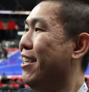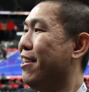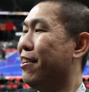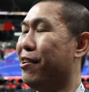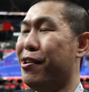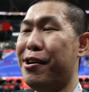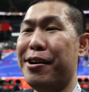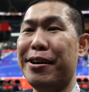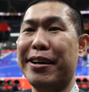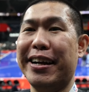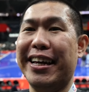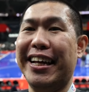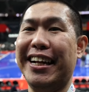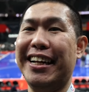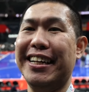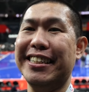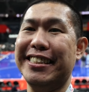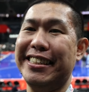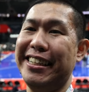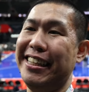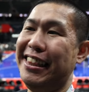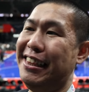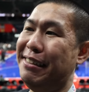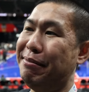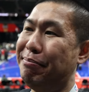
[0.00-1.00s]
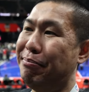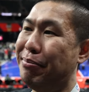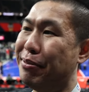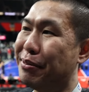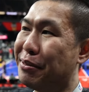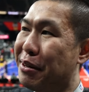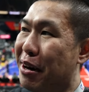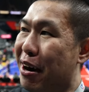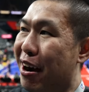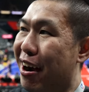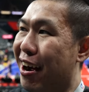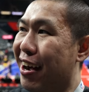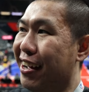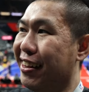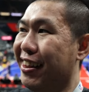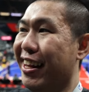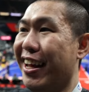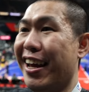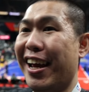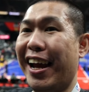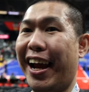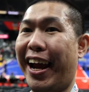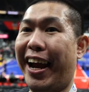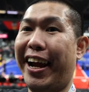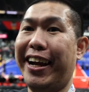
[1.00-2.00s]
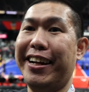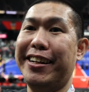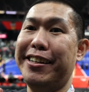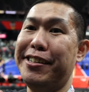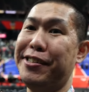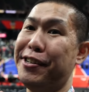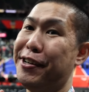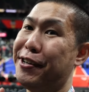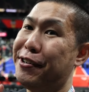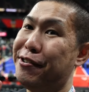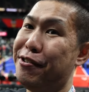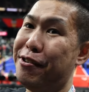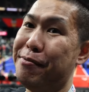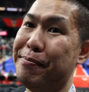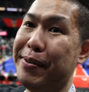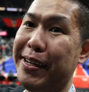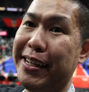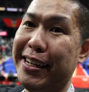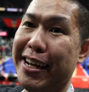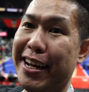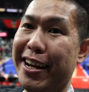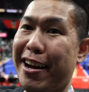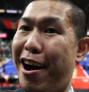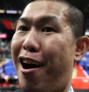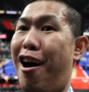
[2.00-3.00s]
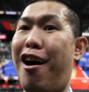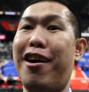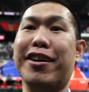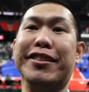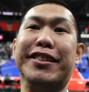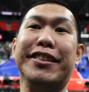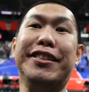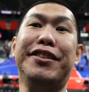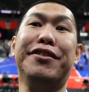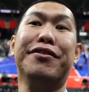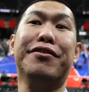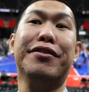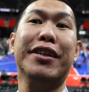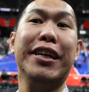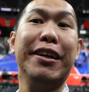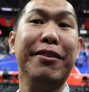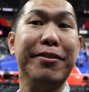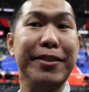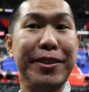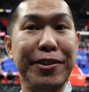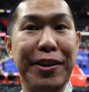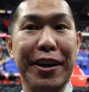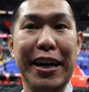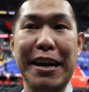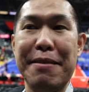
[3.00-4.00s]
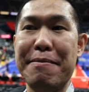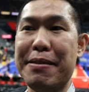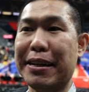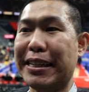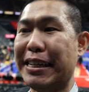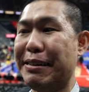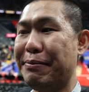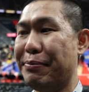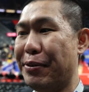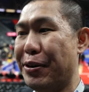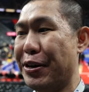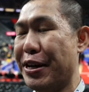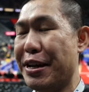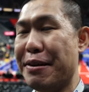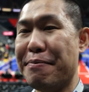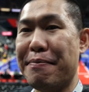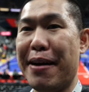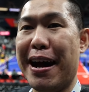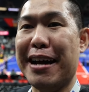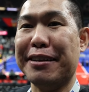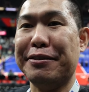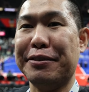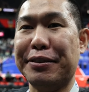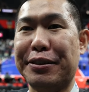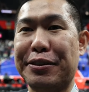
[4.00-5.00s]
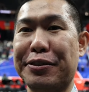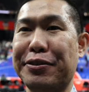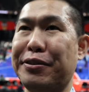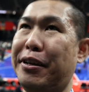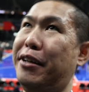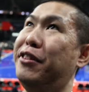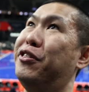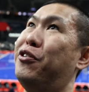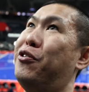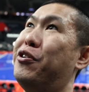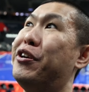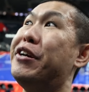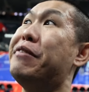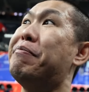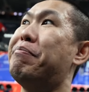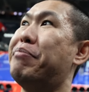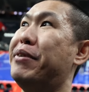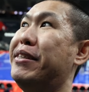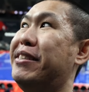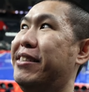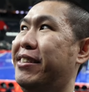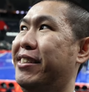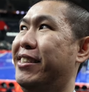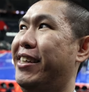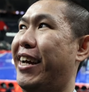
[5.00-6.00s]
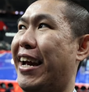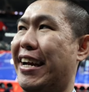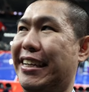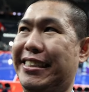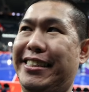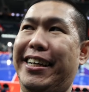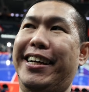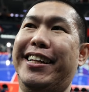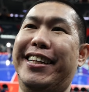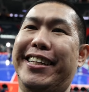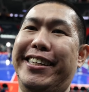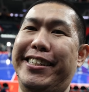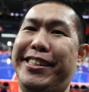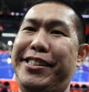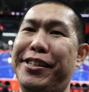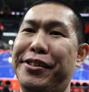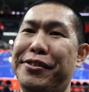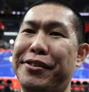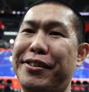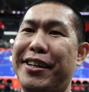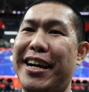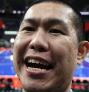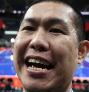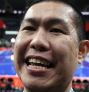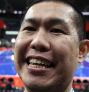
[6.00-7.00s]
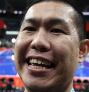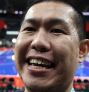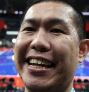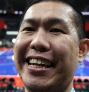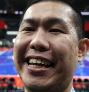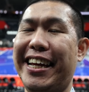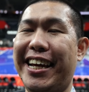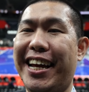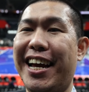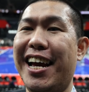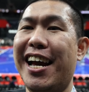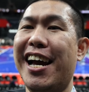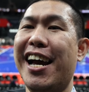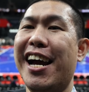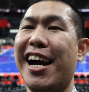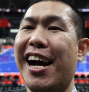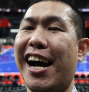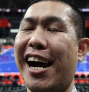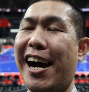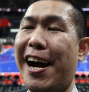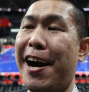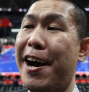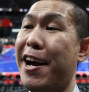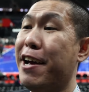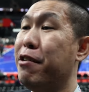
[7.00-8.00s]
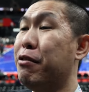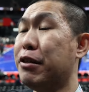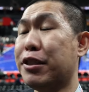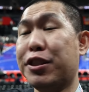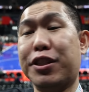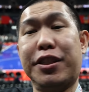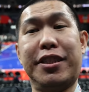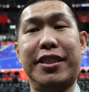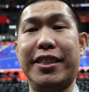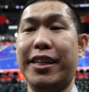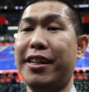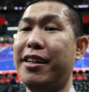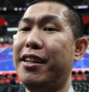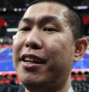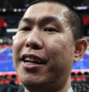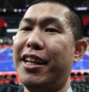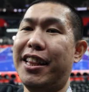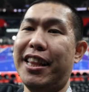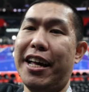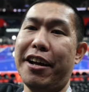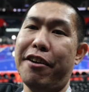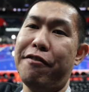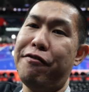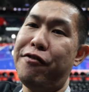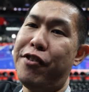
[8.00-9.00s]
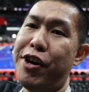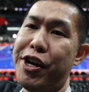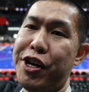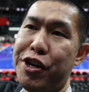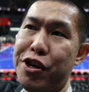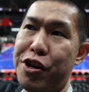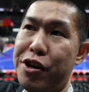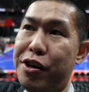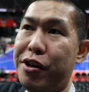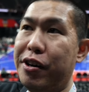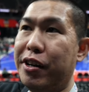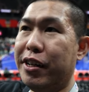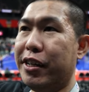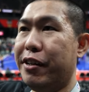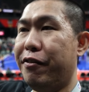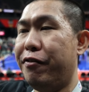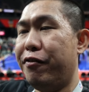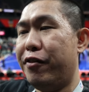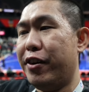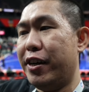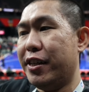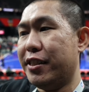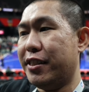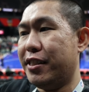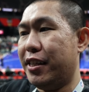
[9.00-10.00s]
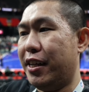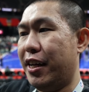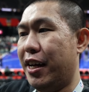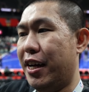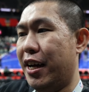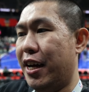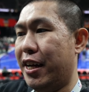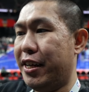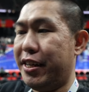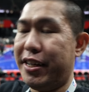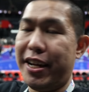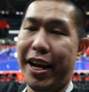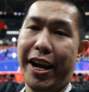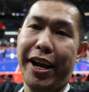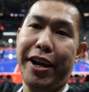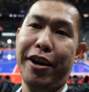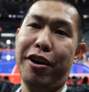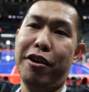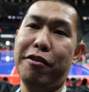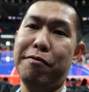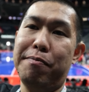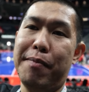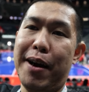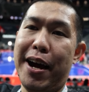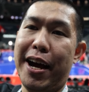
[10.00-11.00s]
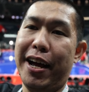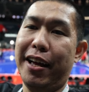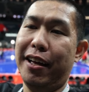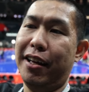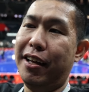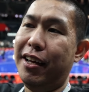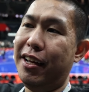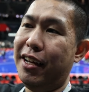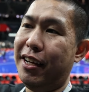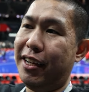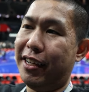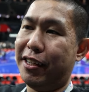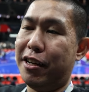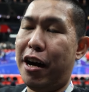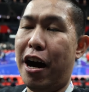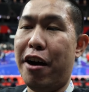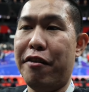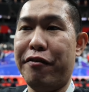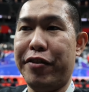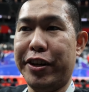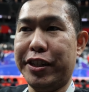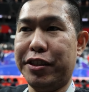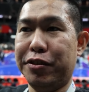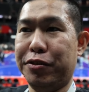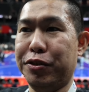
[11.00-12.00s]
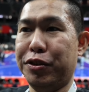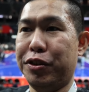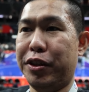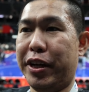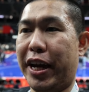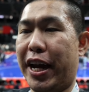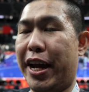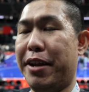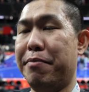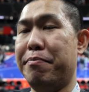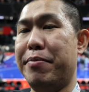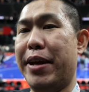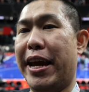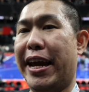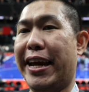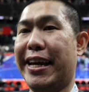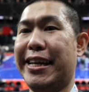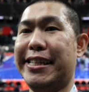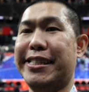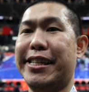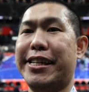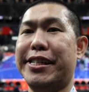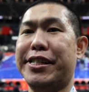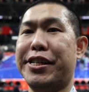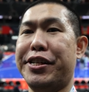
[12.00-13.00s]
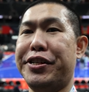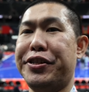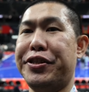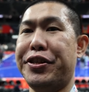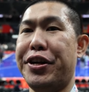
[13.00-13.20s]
Gokil sih LeBron, AD juga dominan, Austin Reeves juga nembak 3 poinnya masuk terus, and Torian Prince sih actually juga. Jadi it was still a lot of fun though the first day of my coverage untuk NBA in season